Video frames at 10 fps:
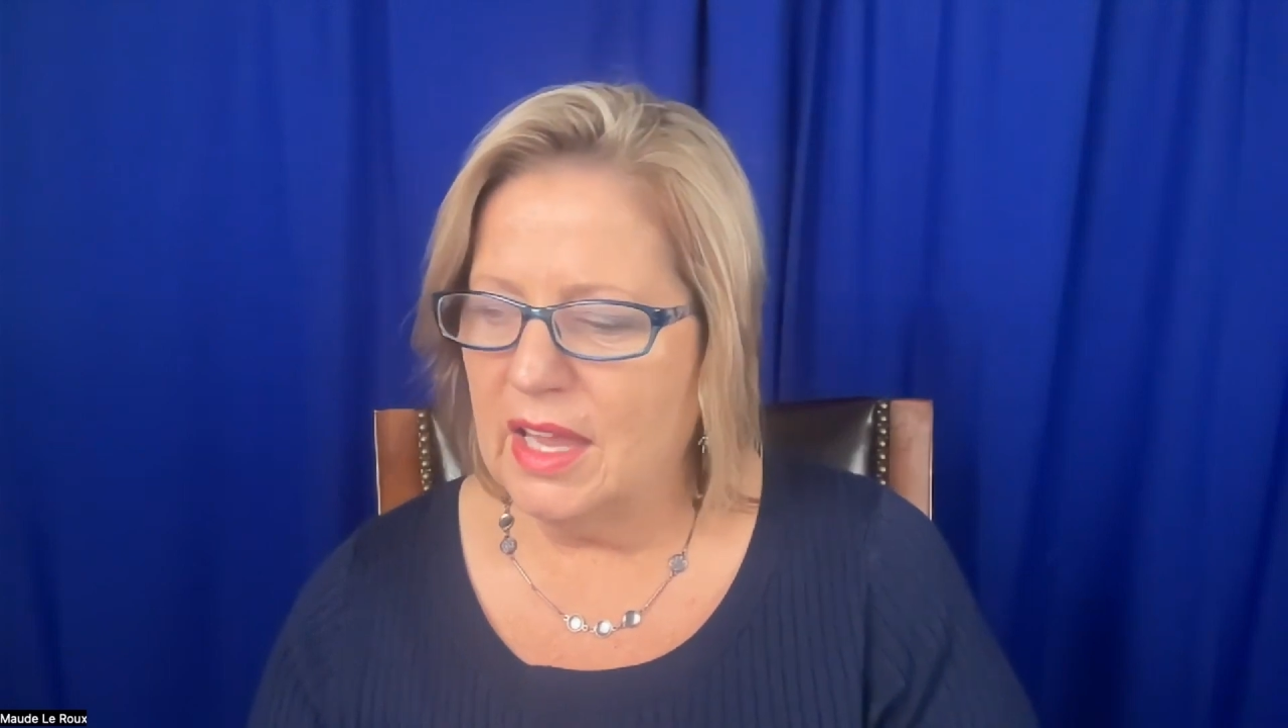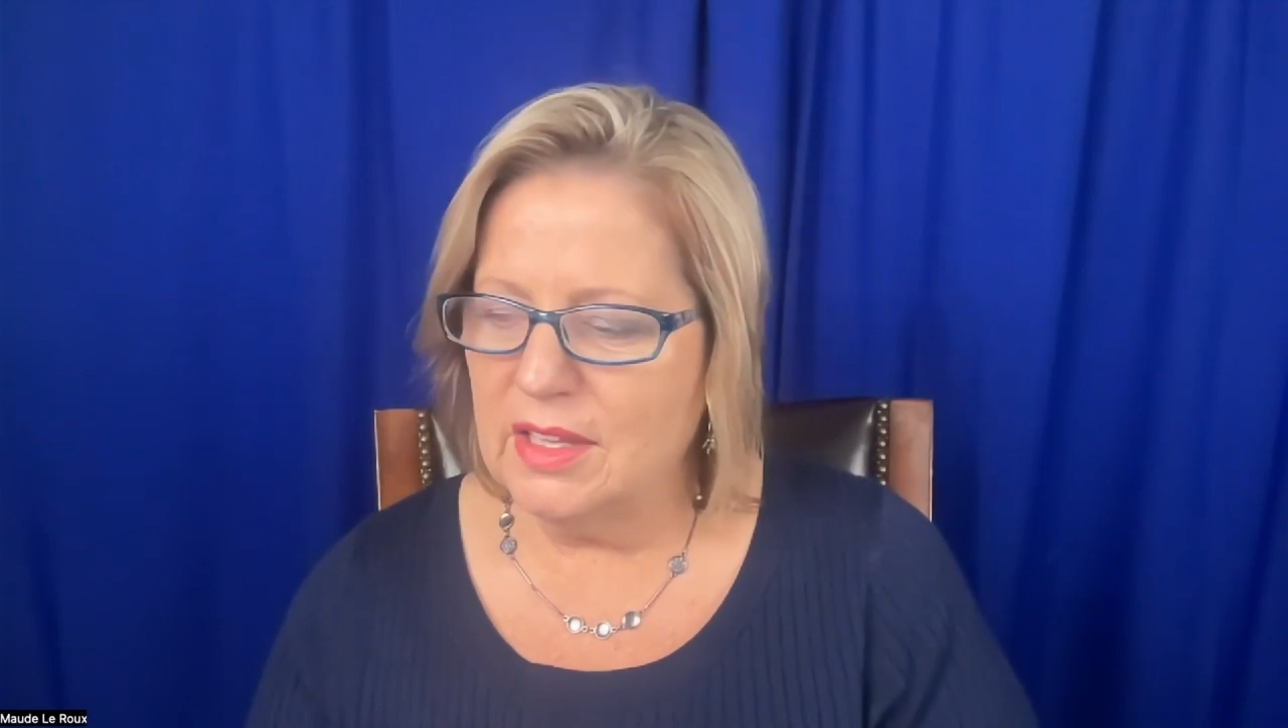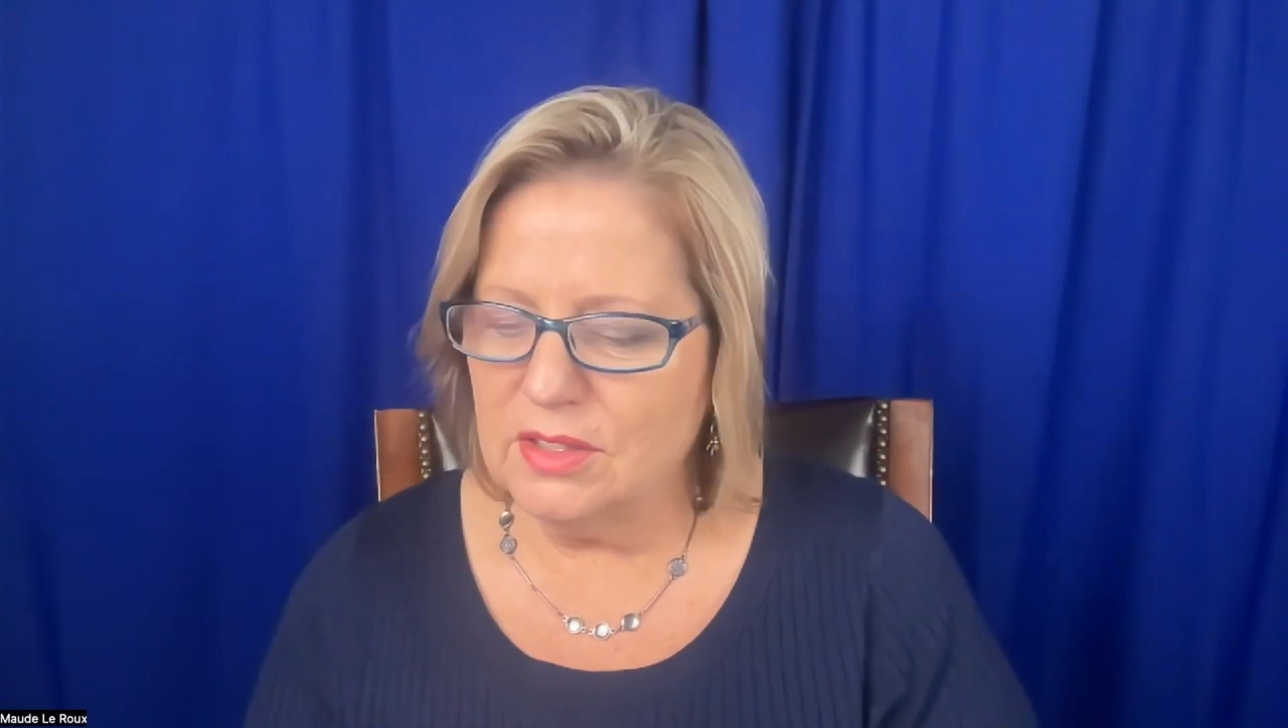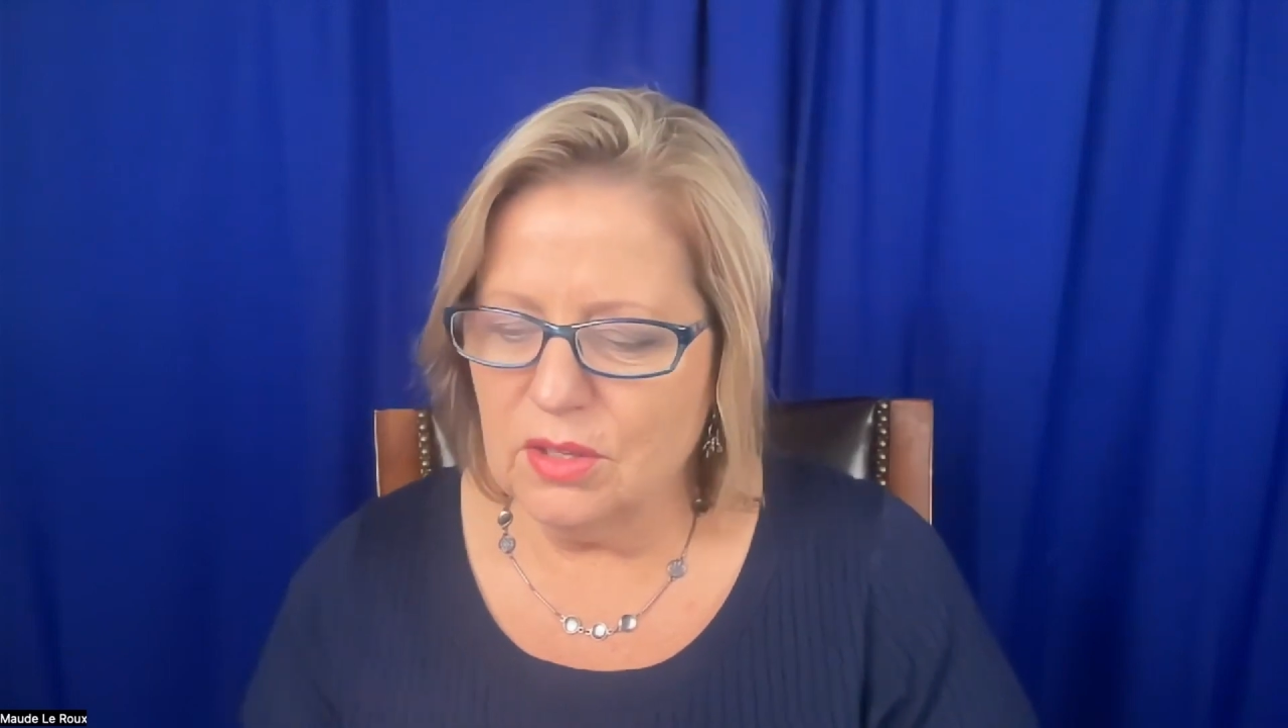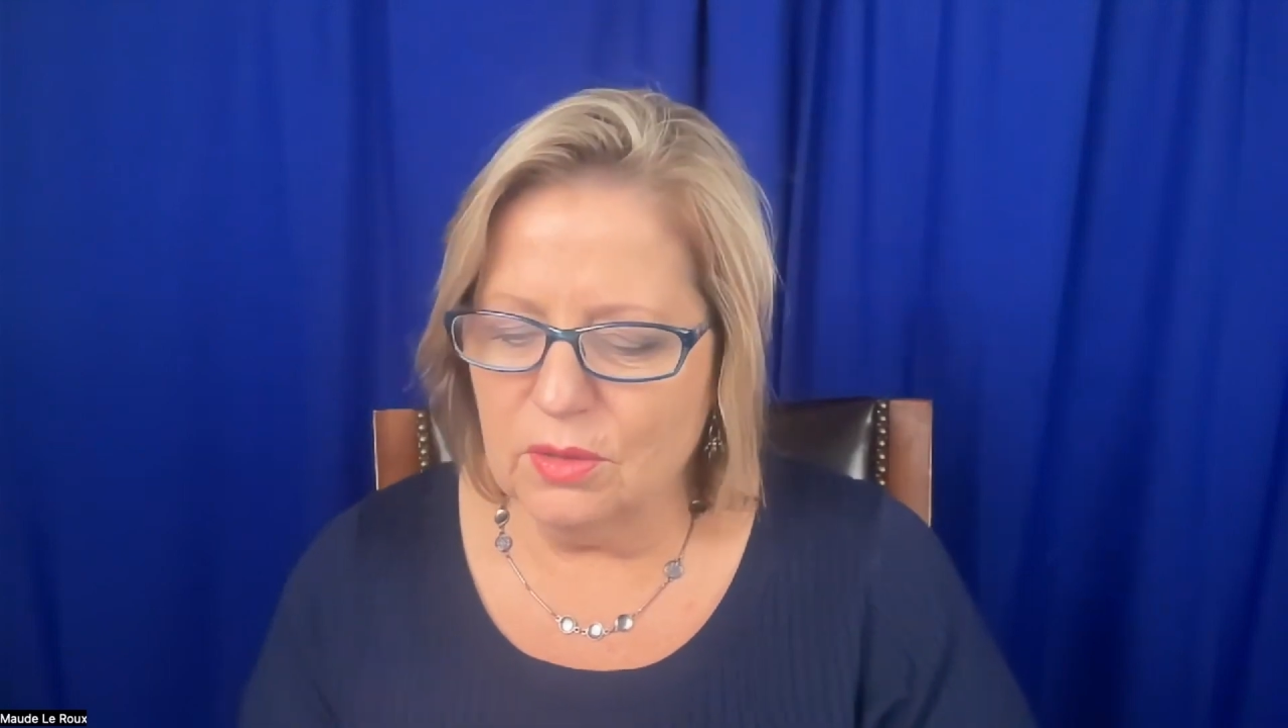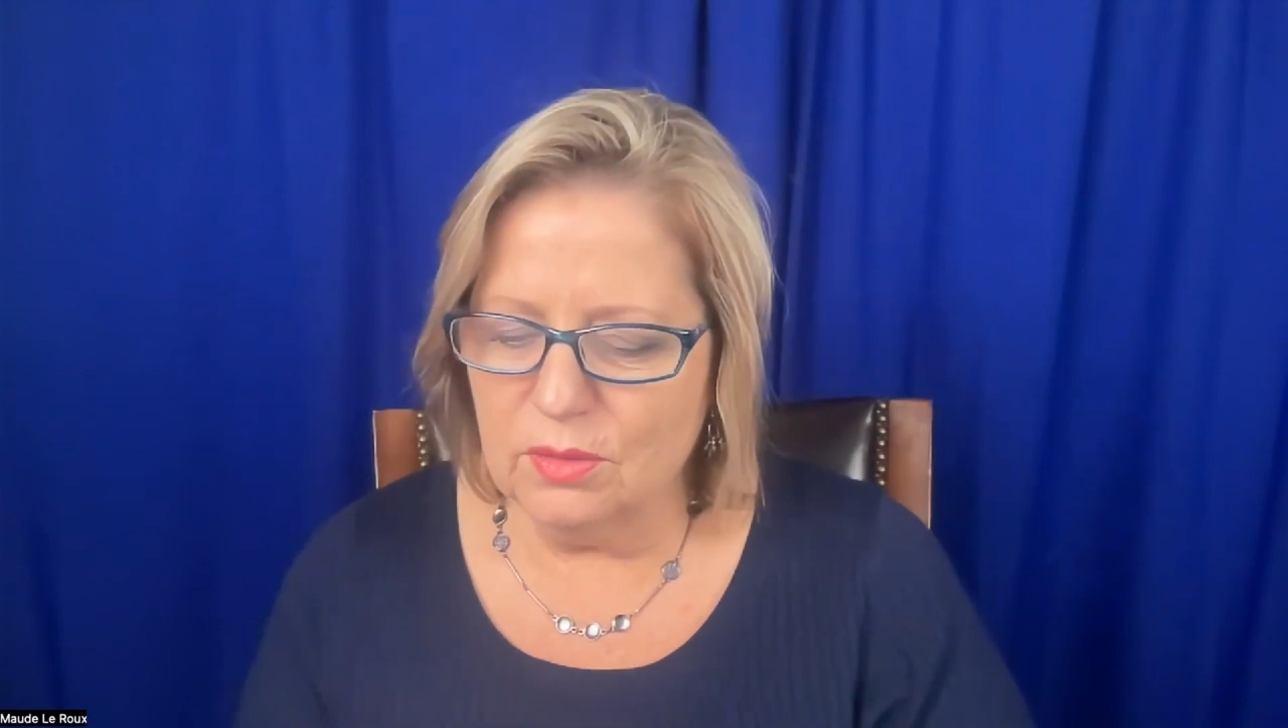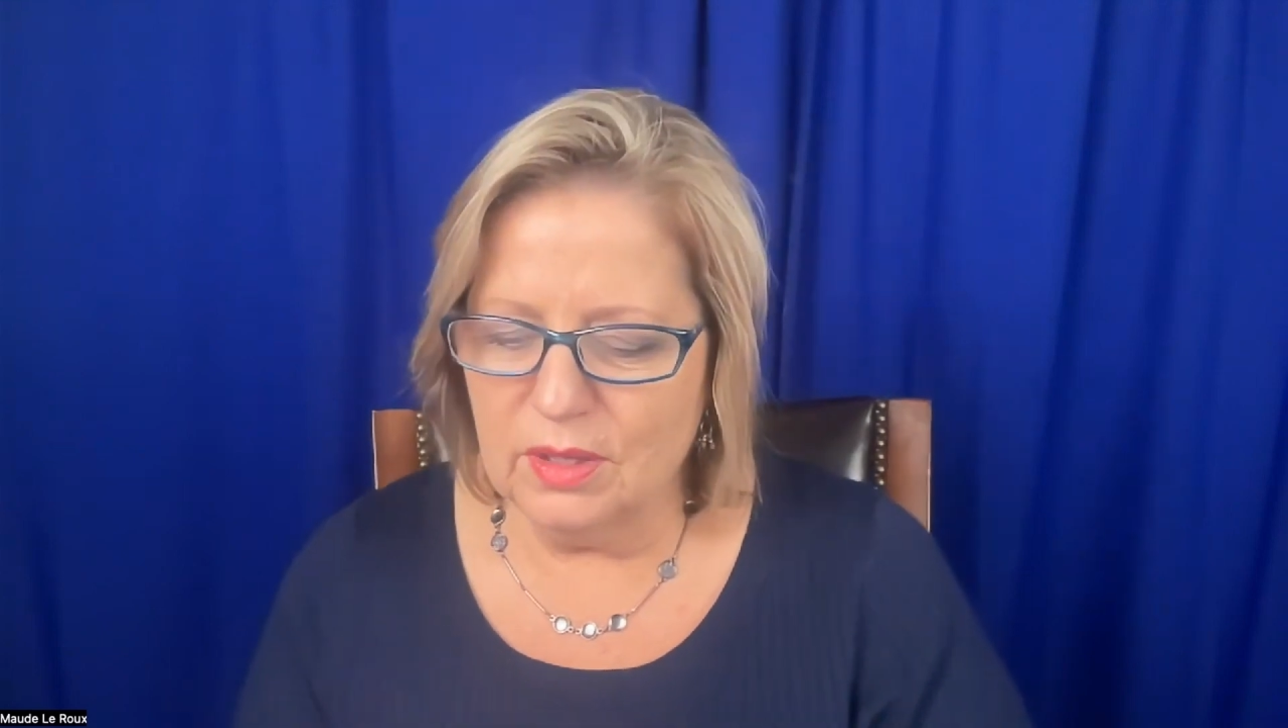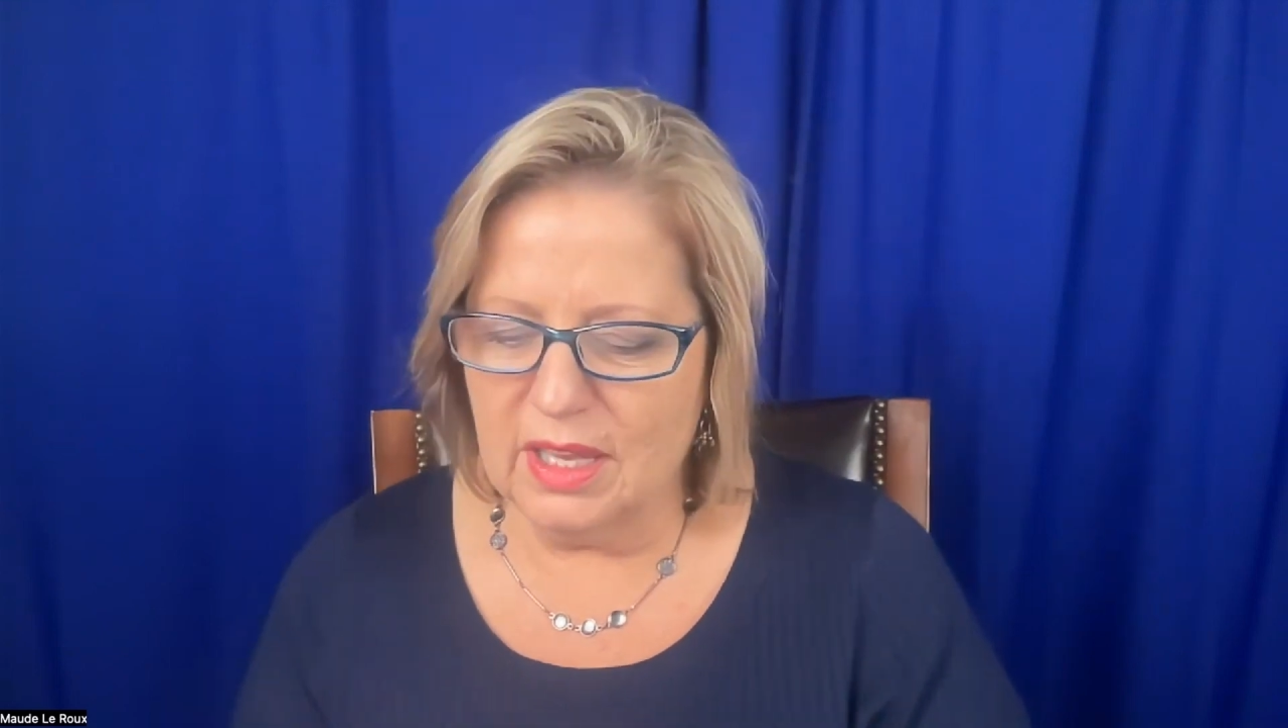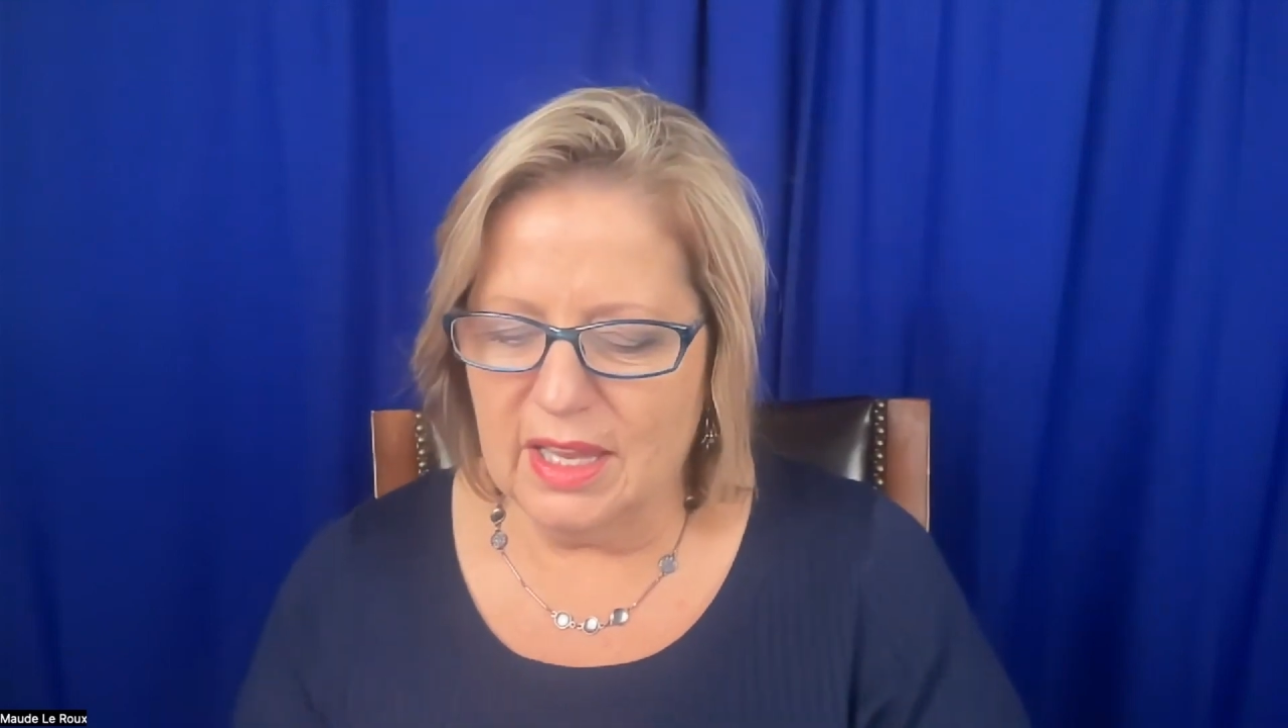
And so